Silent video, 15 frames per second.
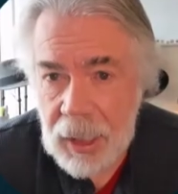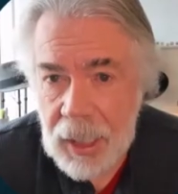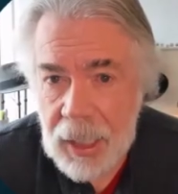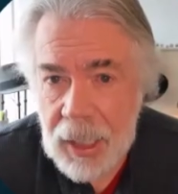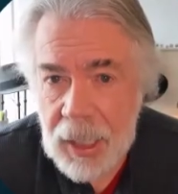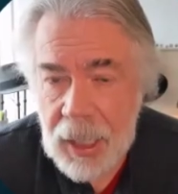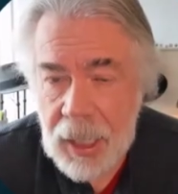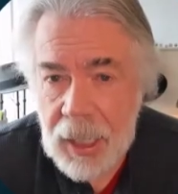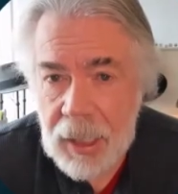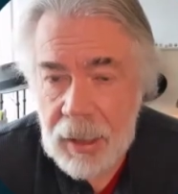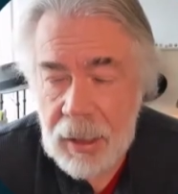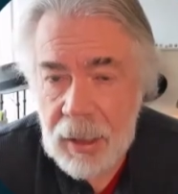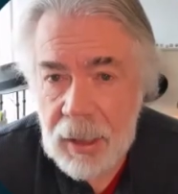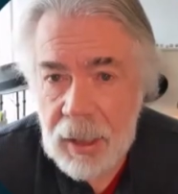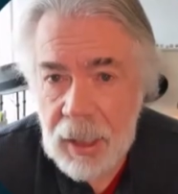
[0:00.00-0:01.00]

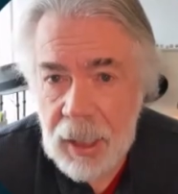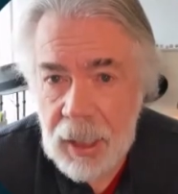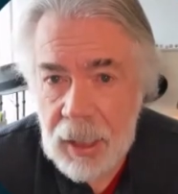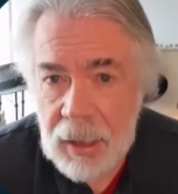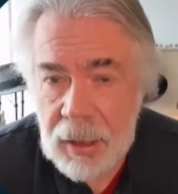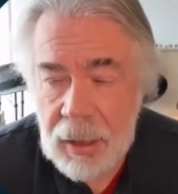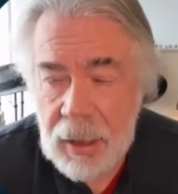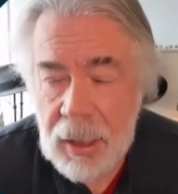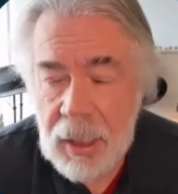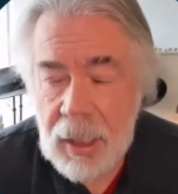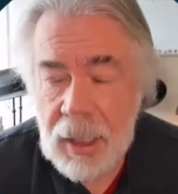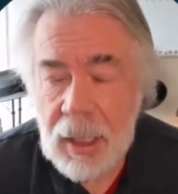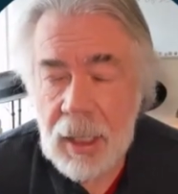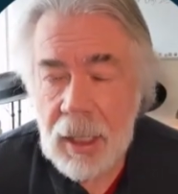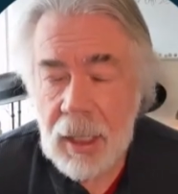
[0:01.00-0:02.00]
and then
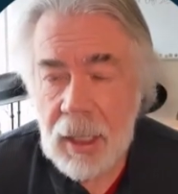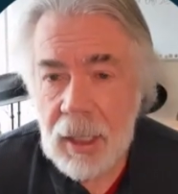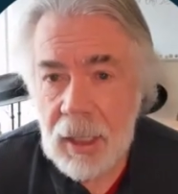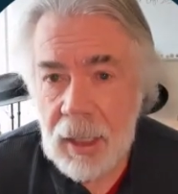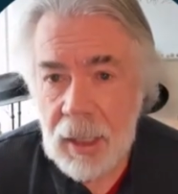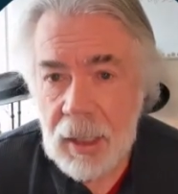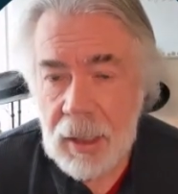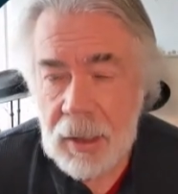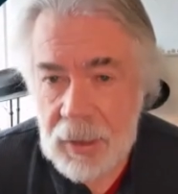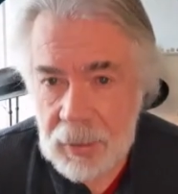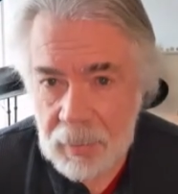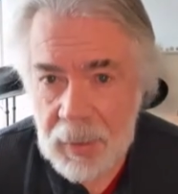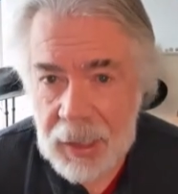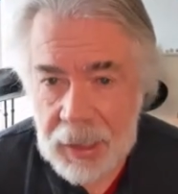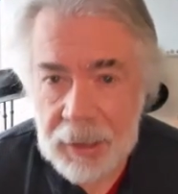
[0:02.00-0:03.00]

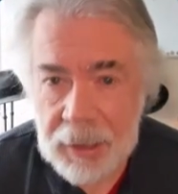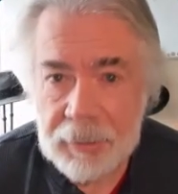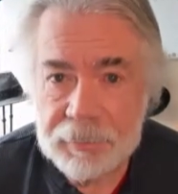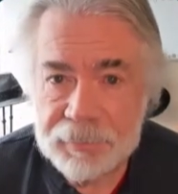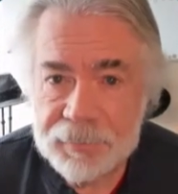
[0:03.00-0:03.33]
submit it.